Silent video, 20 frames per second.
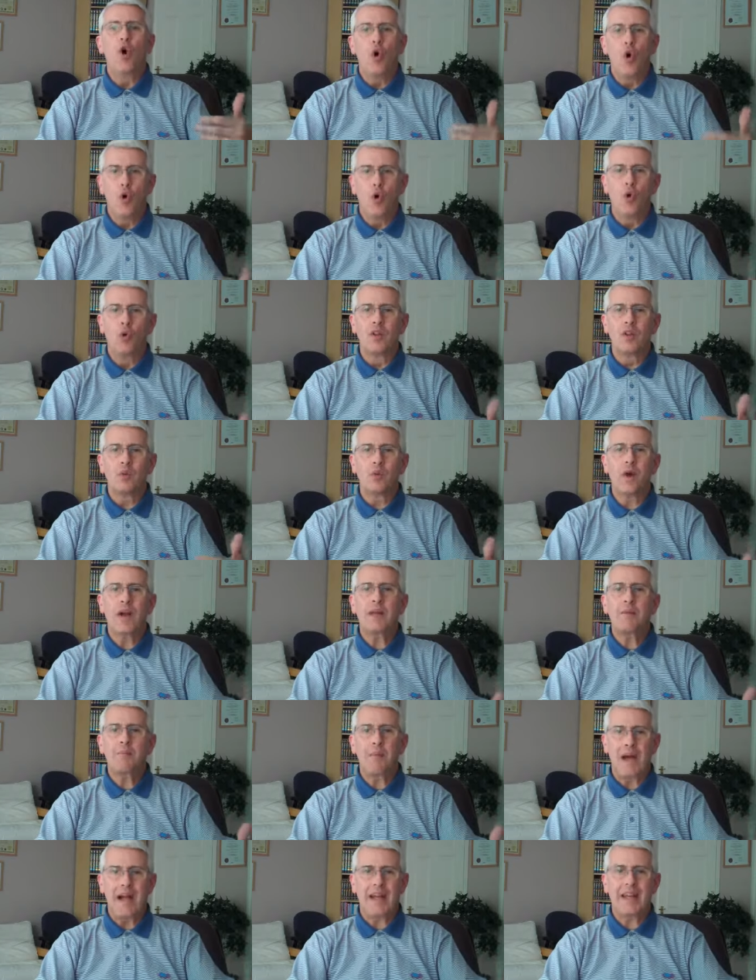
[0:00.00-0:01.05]
all the way
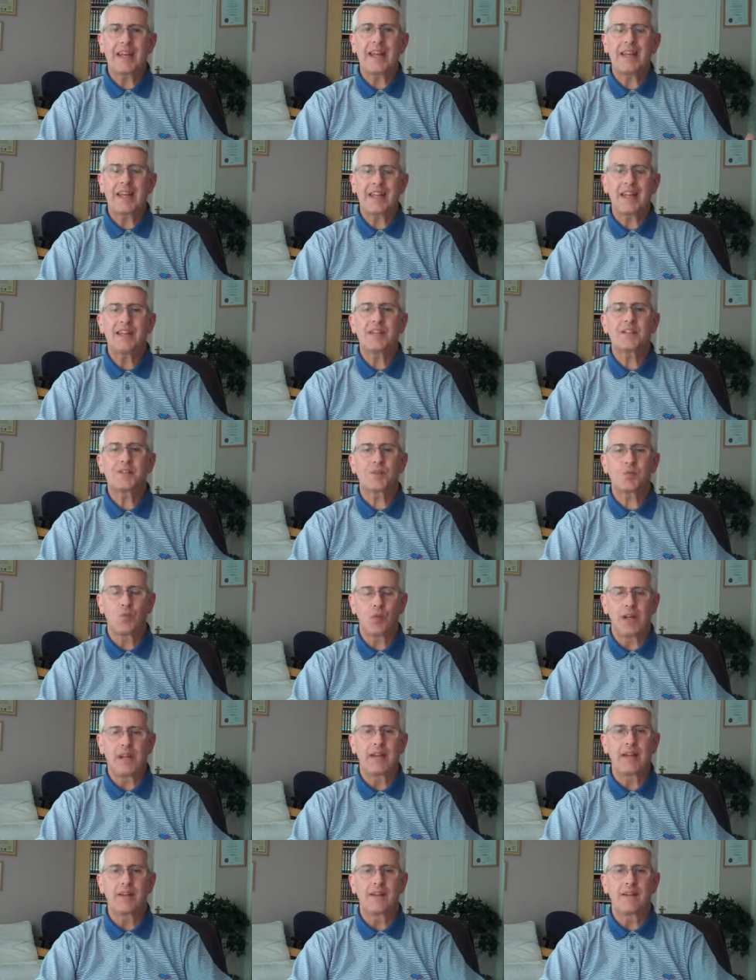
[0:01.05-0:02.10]
back in his
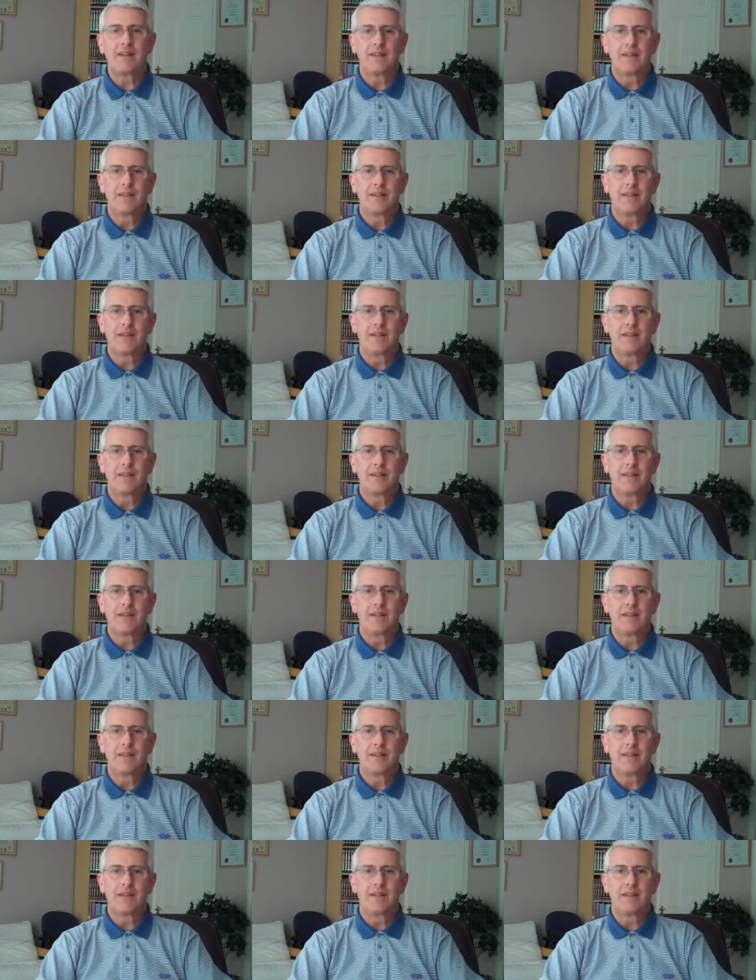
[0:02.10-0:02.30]
swing.